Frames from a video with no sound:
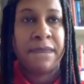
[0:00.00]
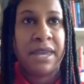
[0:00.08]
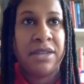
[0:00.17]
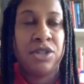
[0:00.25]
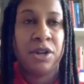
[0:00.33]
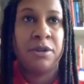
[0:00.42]

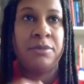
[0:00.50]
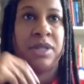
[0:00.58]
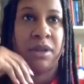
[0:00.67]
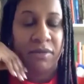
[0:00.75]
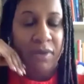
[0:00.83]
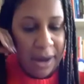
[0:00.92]
in terms
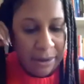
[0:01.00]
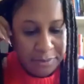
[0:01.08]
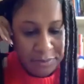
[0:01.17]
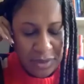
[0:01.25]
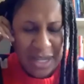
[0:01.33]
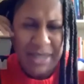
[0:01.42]
of
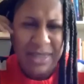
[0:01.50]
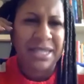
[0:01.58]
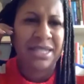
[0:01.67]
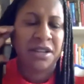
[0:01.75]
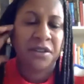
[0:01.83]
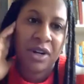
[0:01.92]

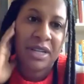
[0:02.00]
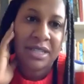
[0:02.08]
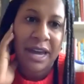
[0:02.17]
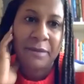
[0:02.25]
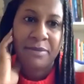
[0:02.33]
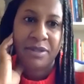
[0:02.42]
these different
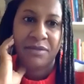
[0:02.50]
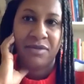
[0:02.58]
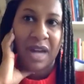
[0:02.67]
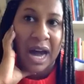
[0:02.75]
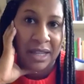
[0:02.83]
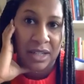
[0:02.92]
types of
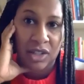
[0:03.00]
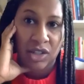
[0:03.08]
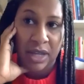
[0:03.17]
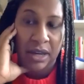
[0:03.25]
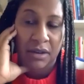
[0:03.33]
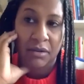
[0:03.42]
knowledge
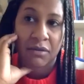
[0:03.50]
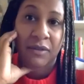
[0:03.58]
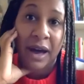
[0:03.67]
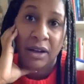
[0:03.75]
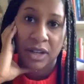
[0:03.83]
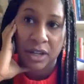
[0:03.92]
like
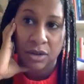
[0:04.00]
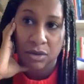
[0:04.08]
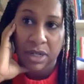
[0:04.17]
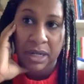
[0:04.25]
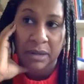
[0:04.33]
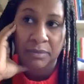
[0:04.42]

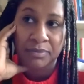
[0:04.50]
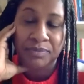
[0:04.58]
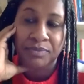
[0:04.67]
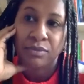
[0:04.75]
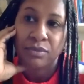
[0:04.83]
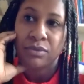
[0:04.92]
falconry
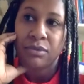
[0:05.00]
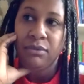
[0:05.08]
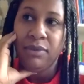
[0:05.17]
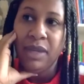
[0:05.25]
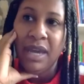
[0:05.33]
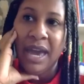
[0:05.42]

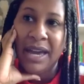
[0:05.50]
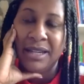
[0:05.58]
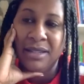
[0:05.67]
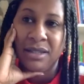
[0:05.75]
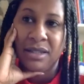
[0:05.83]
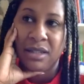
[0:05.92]

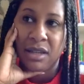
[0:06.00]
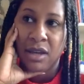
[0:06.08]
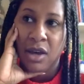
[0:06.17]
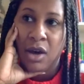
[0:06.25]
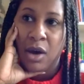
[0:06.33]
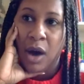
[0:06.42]
and
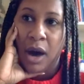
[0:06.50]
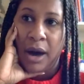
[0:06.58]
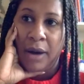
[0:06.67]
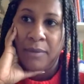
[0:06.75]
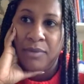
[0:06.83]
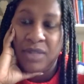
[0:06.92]

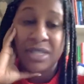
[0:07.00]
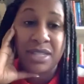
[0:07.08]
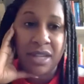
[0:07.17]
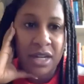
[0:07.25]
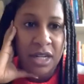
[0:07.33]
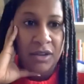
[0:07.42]
the
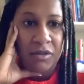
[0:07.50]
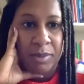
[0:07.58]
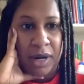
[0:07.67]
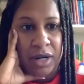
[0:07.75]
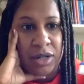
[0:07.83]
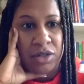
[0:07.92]
study of
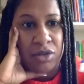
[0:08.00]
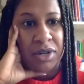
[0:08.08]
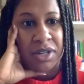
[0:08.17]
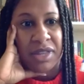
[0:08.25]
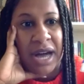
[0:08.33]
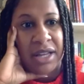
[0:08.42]
birds,
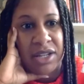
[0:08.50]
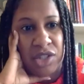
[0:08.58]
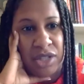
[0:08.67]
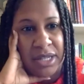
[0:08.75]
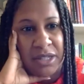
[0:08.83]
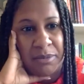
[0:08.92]

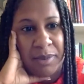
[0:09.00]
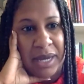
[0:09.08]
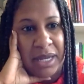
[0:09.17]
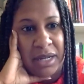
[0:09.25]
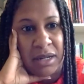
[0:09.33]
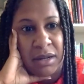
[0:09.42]
ornithology has
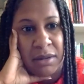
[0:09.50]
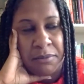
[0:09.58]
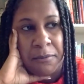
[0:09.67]
been